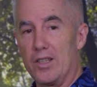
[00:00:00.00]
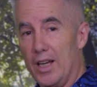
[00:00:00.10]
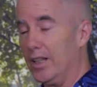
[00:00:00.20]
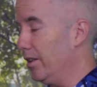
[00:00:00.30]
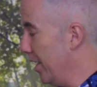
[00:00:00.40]

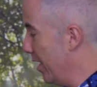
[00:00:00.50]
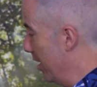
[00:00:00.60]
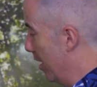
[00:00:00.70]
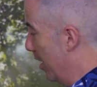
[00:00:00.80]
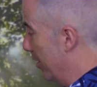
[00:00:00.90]
Secondly,
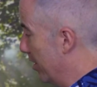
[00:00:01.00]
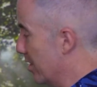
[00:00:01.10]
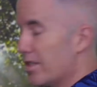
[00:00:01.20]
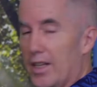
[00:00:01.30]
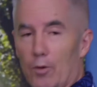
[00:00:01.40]

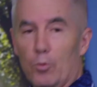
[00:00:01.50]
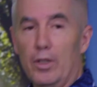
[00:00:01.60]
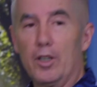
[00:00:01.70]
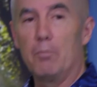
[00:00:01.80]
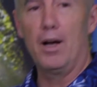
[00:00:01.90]
this is not a really good